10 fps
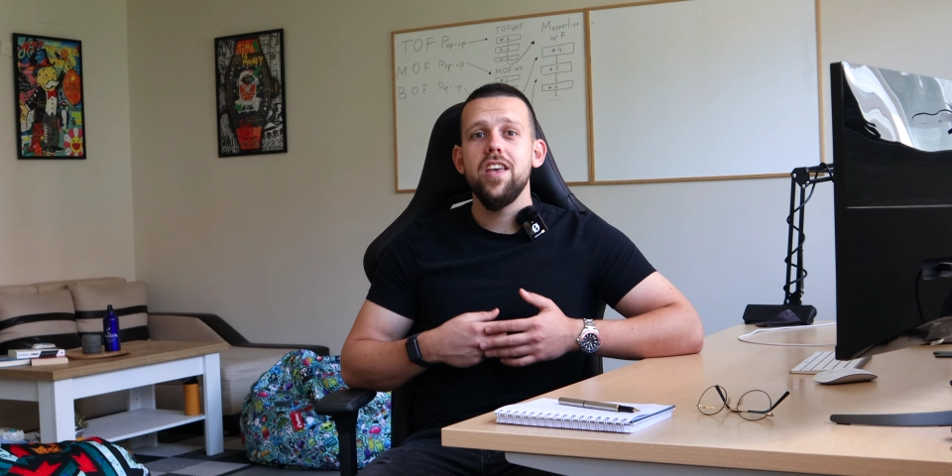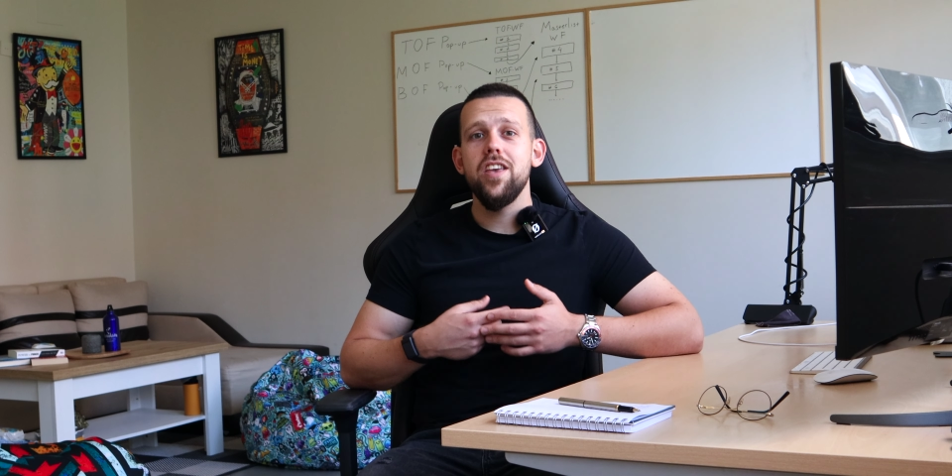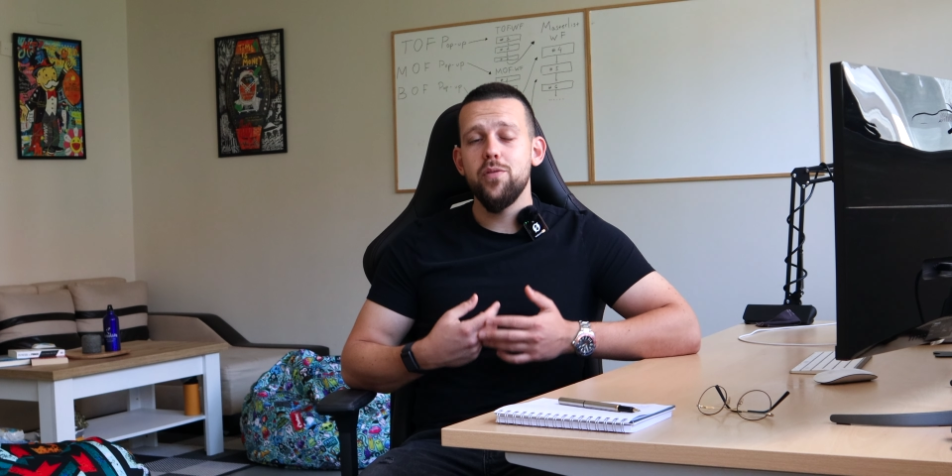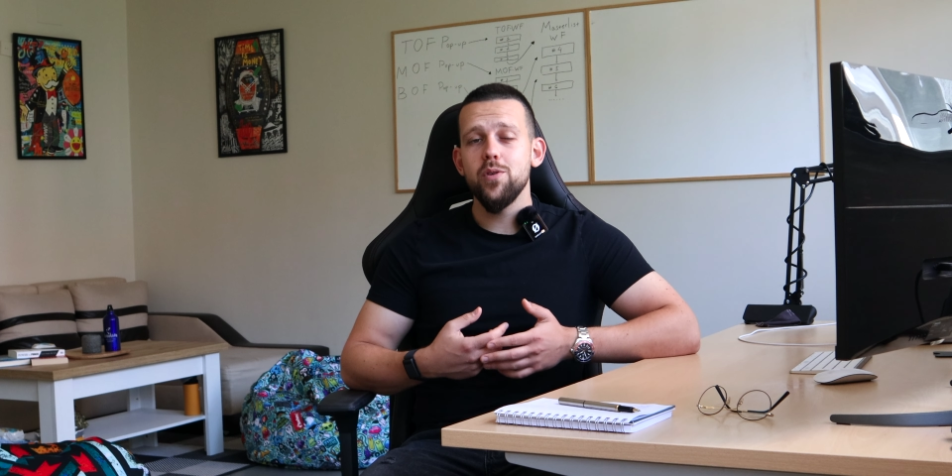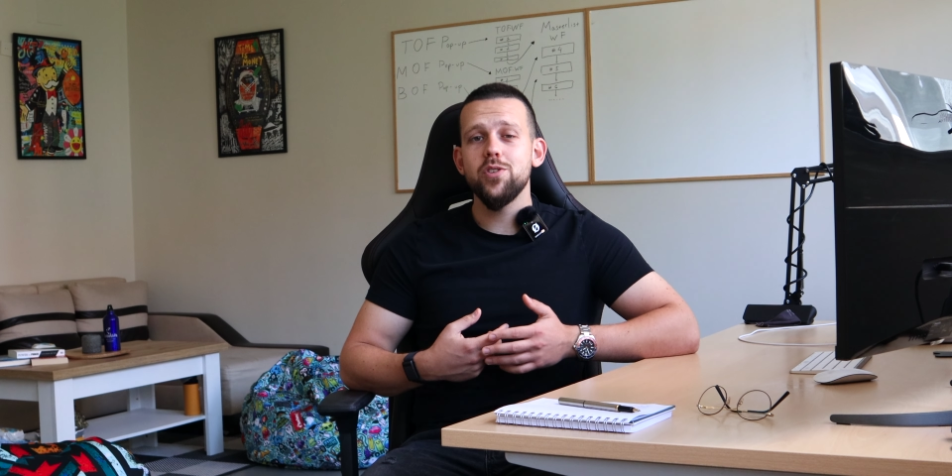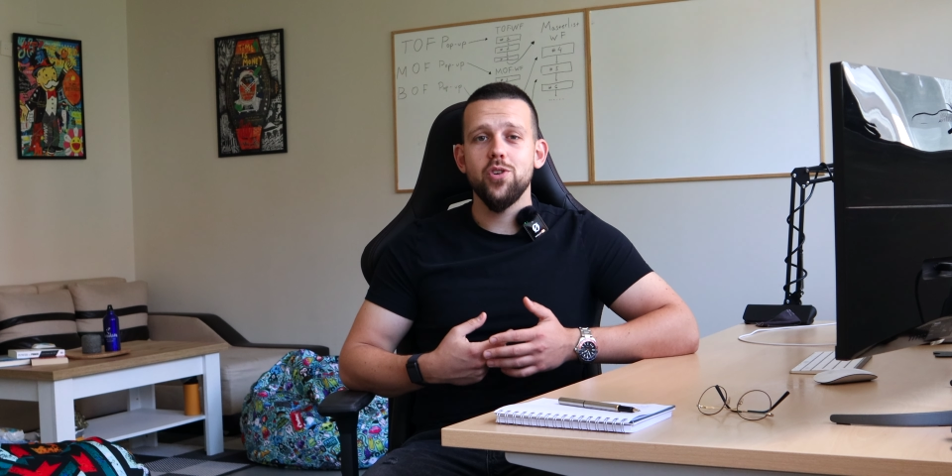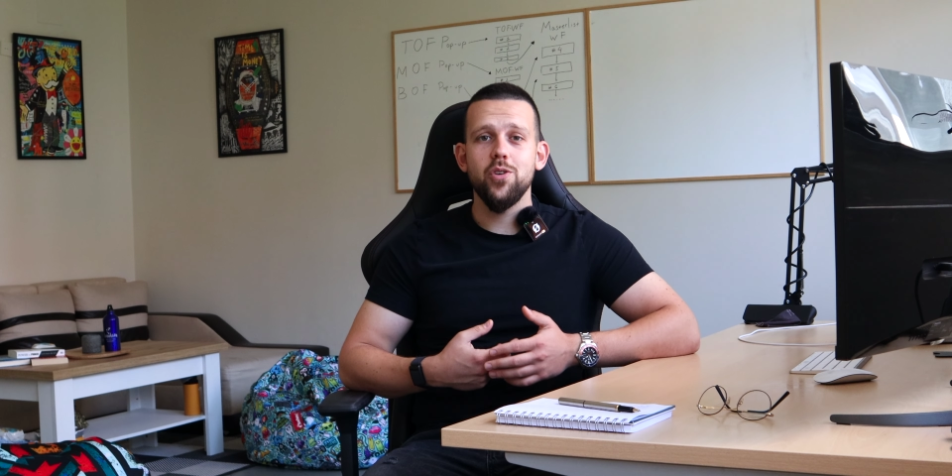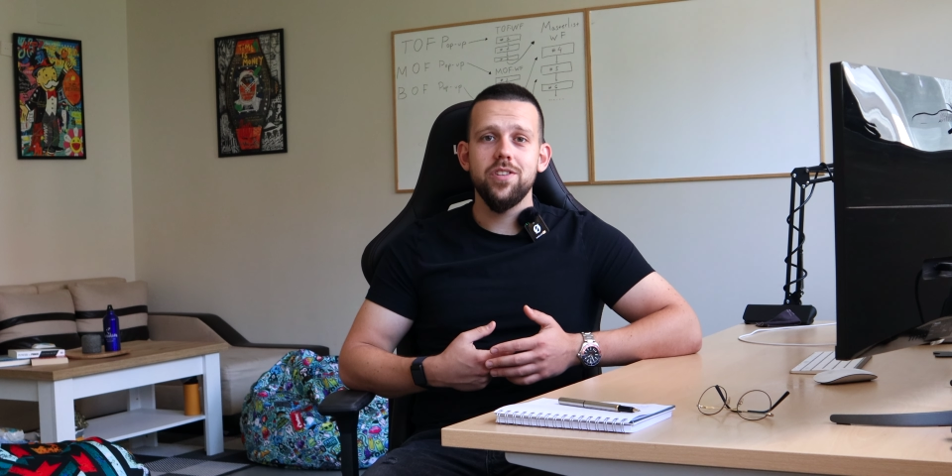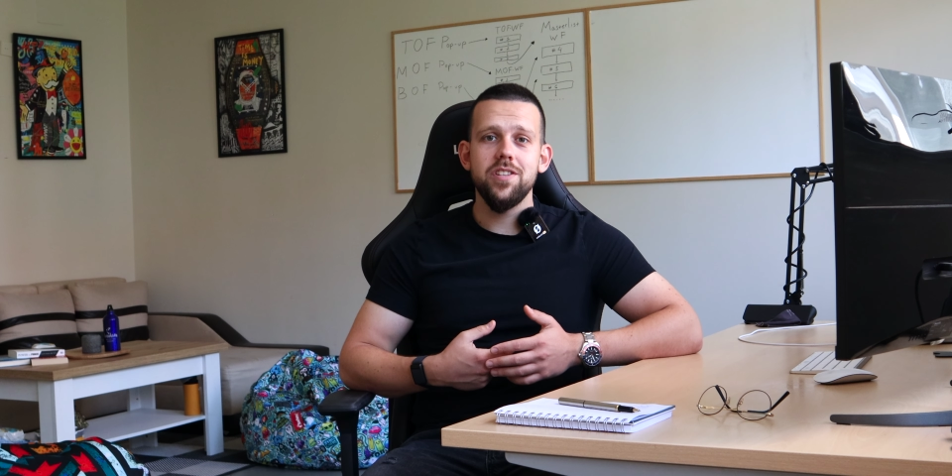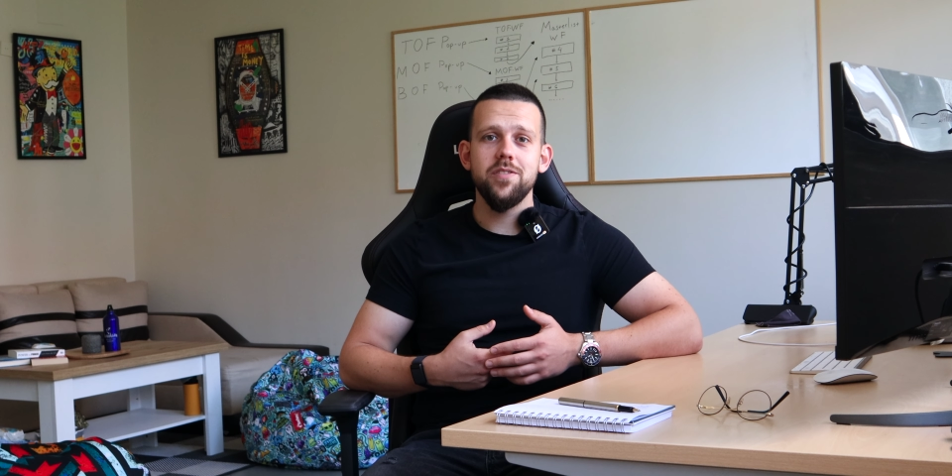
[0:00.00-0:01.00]
If you
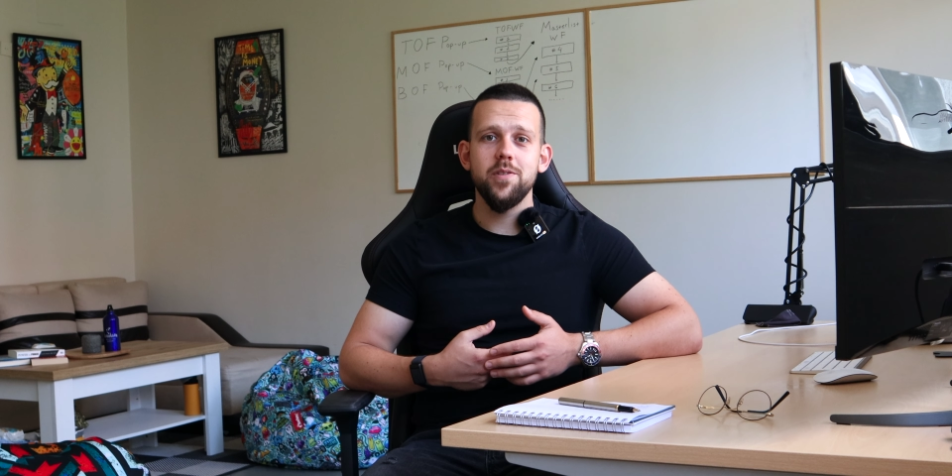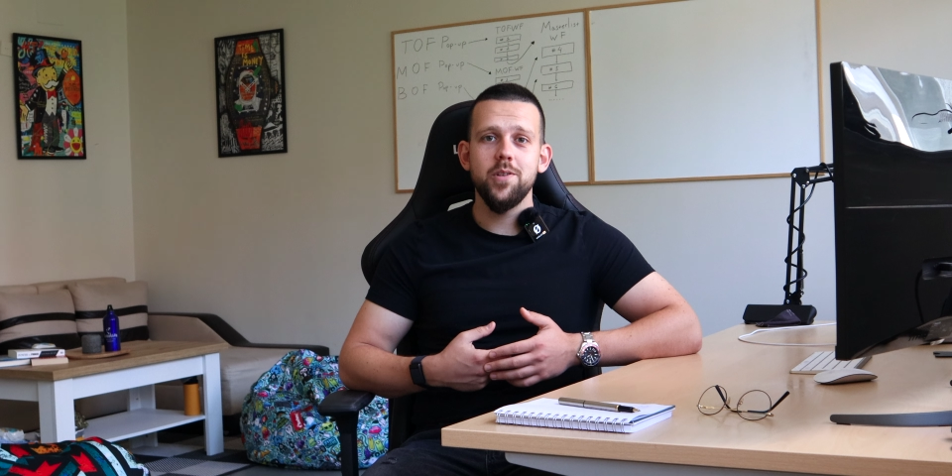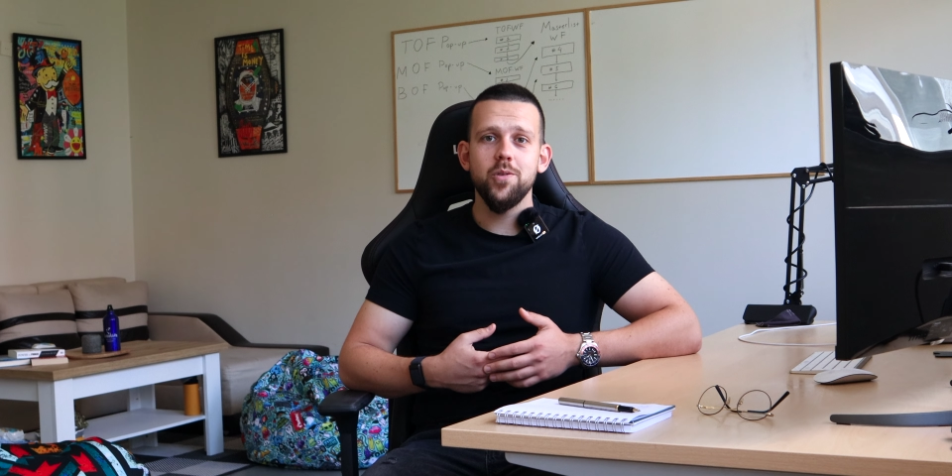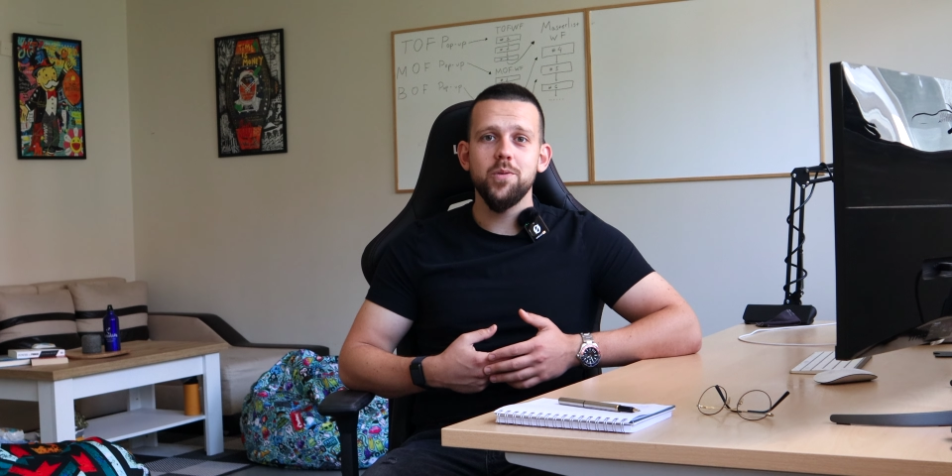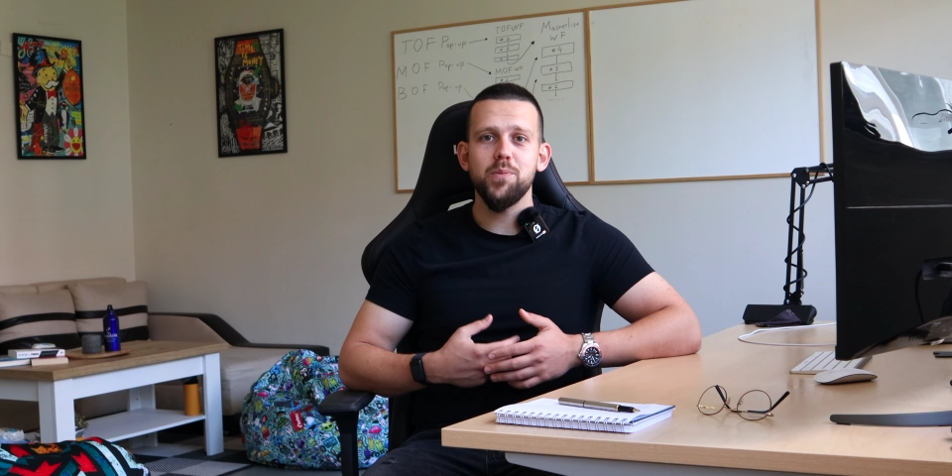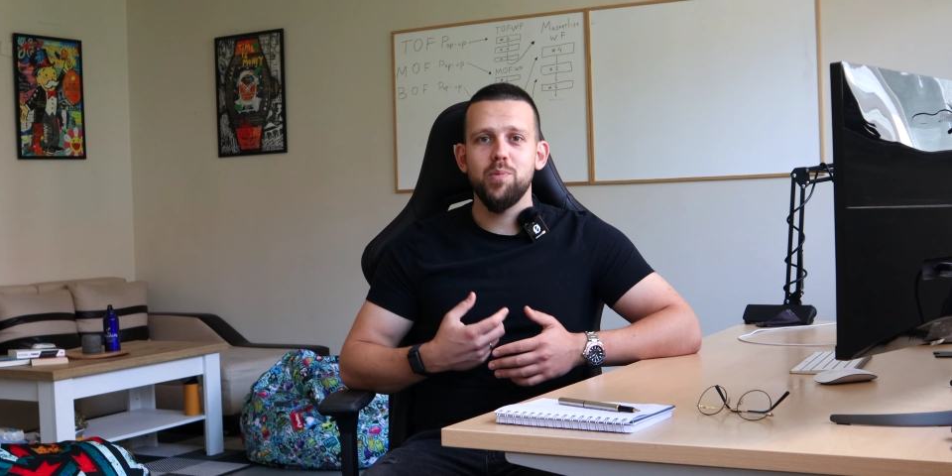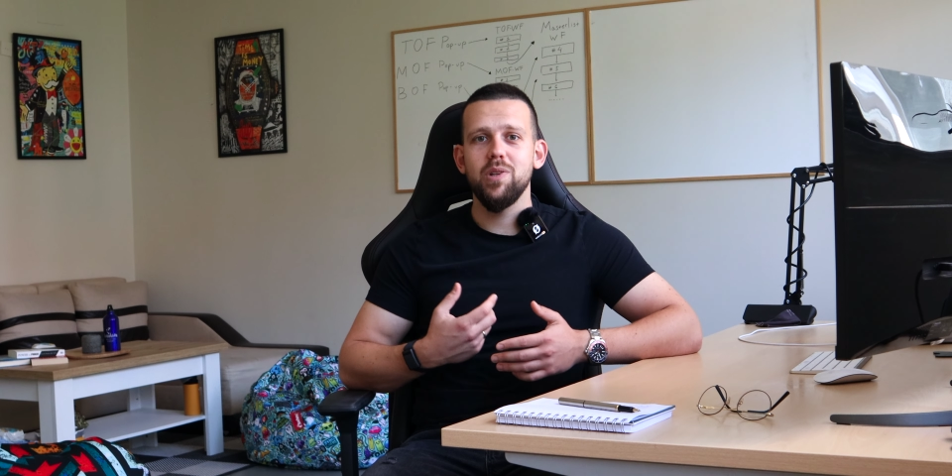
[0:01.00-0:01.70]
enjoyed this video,